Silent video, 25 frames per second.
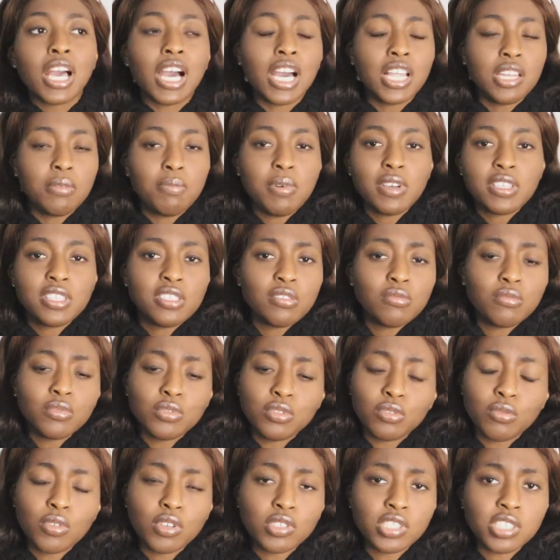And the person will
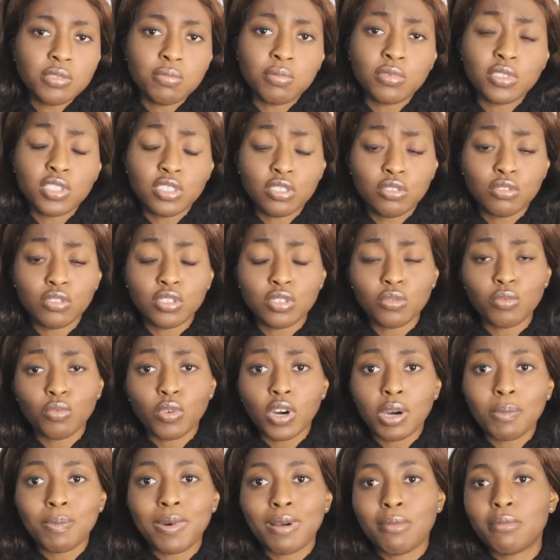do what puts you the
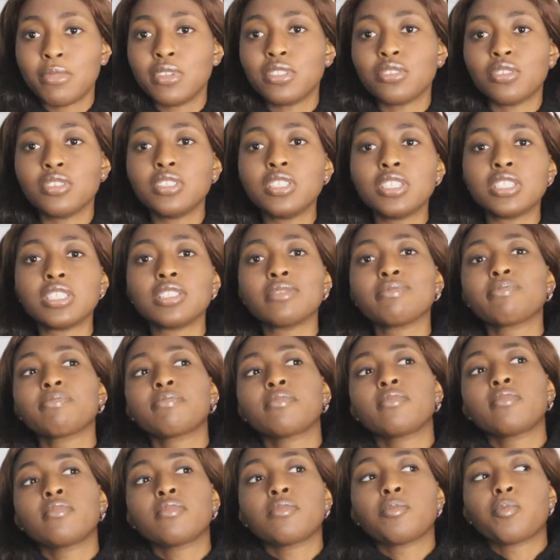work permit on it.
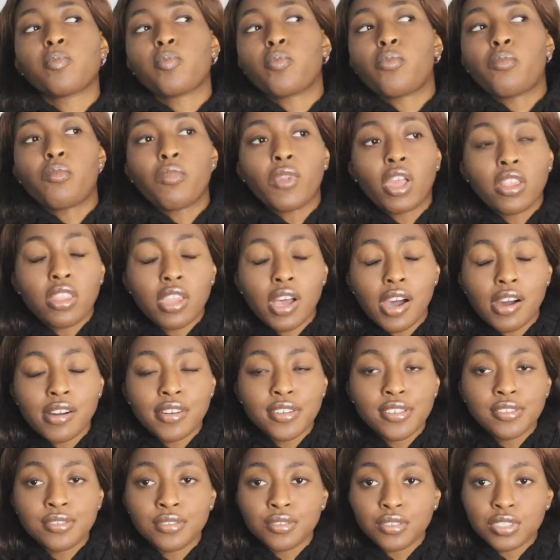
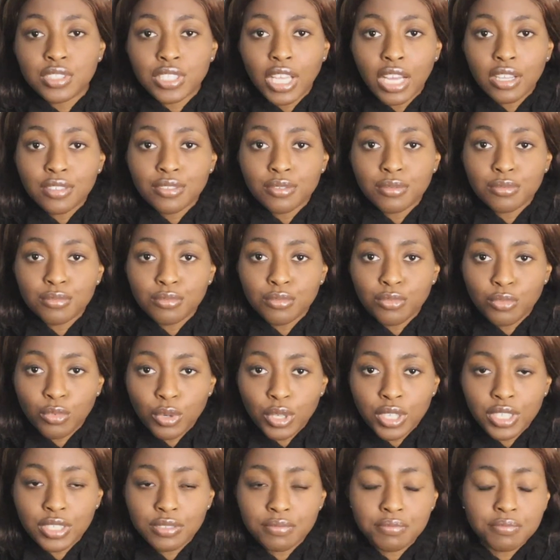Now you start
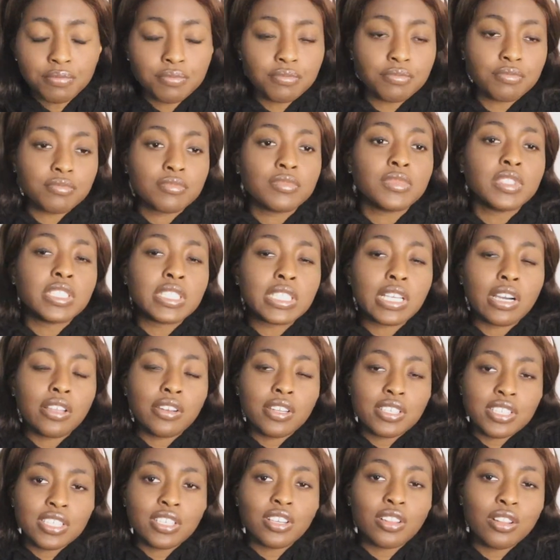working. Now
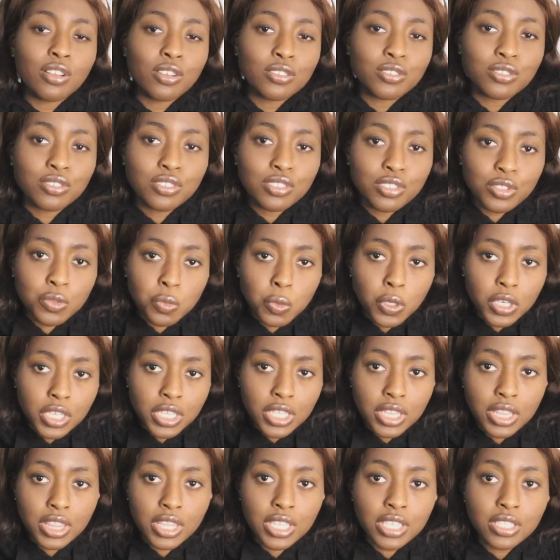there's a clause to this
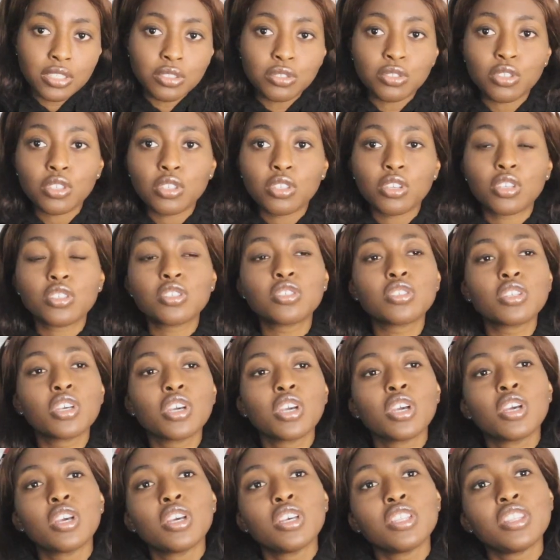working thing. Don't just
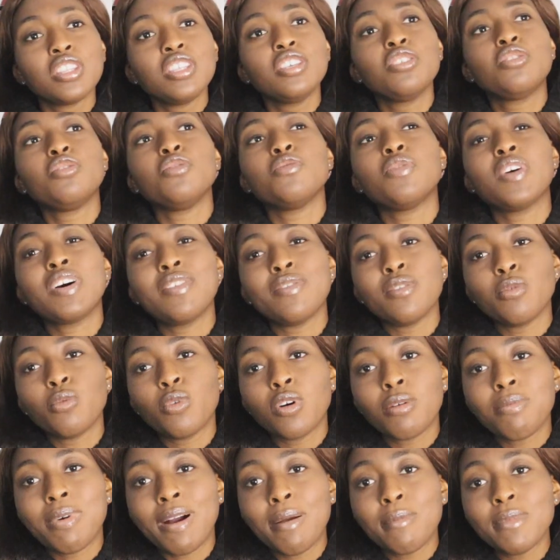think you have a
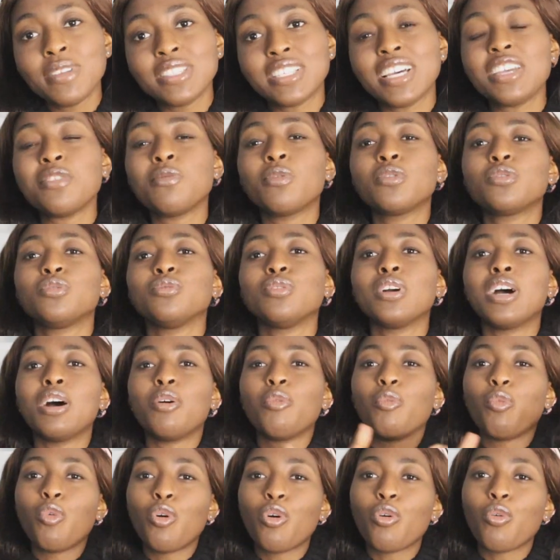work permit and you want to
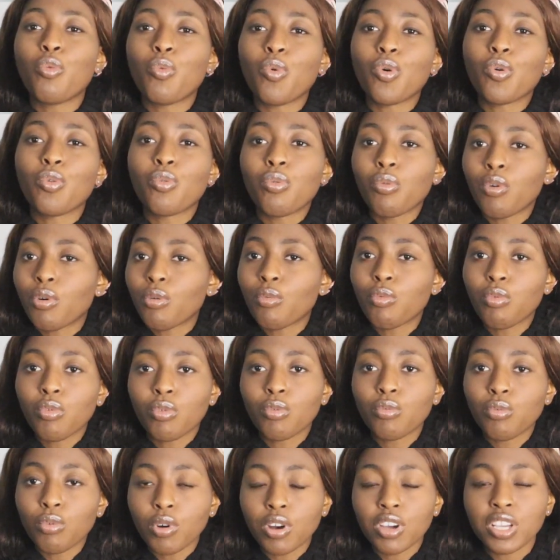go and
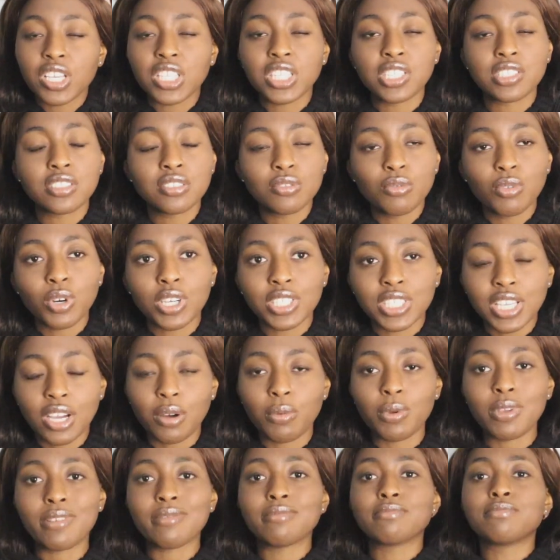work. It doesn't work
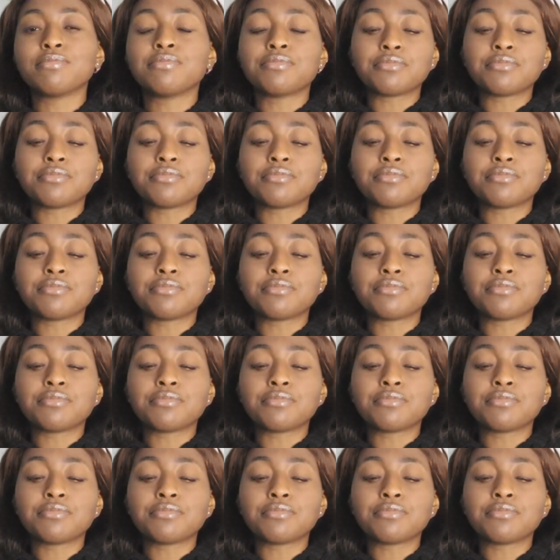that way.